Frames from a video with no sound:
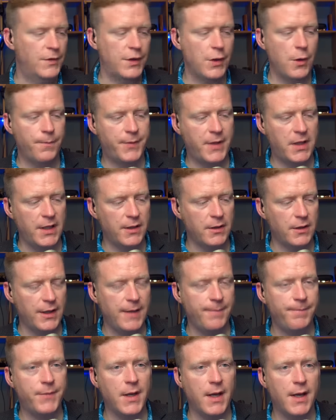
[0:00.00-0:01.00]
clearly
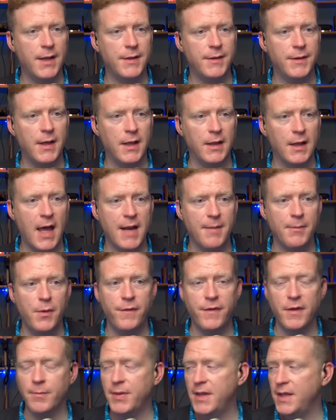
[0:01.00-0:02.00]
uh, a lot of
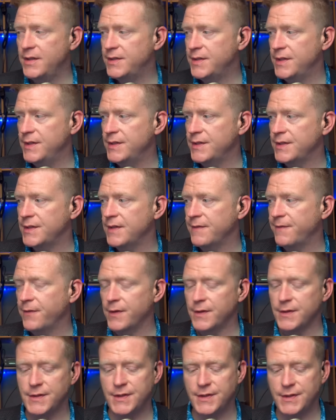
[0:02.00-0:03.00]
moving pieces,
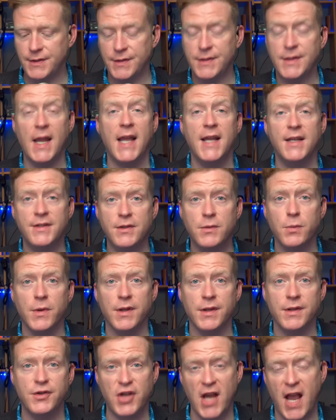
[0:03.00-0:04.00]
different states with
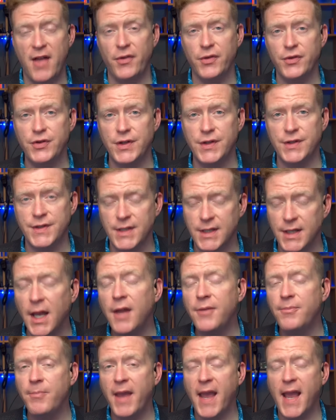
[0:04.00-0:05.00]
challenges to
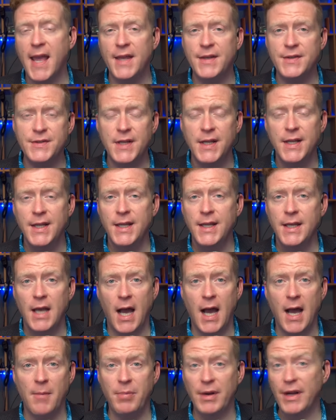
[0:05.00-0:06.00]
gun bans,
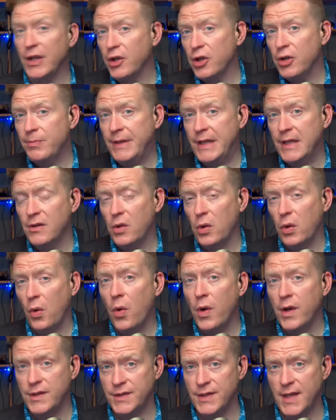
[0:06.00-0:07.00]
uh, but it could be
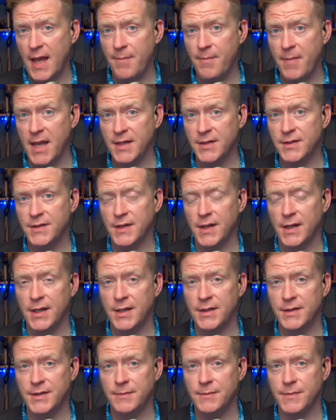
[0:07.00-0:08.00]
Illinois that makes uh,
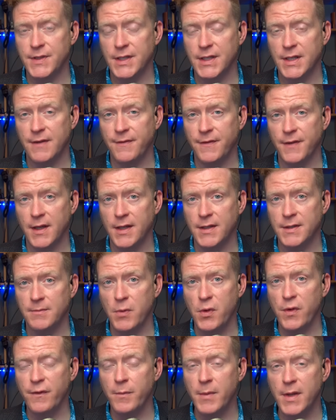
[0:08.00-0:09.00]
some significant
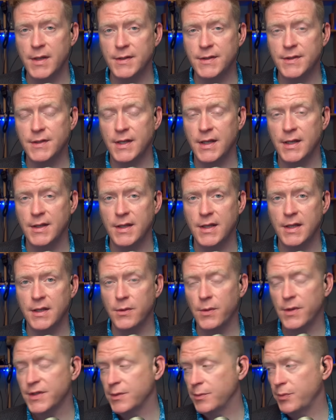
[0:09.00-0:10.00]
movements in the U
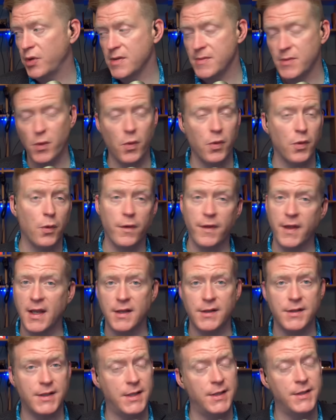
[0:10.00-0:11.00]
S Supreme Court, or they
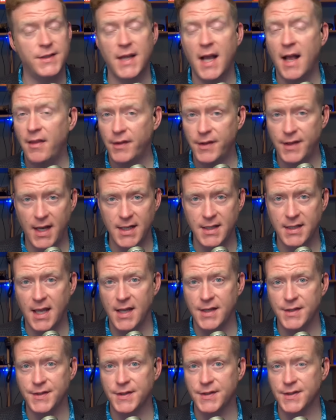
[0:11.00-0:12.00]
could consolidate
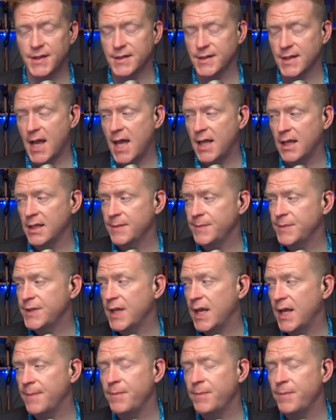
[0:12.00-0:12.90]
cases, as Gottlieb said.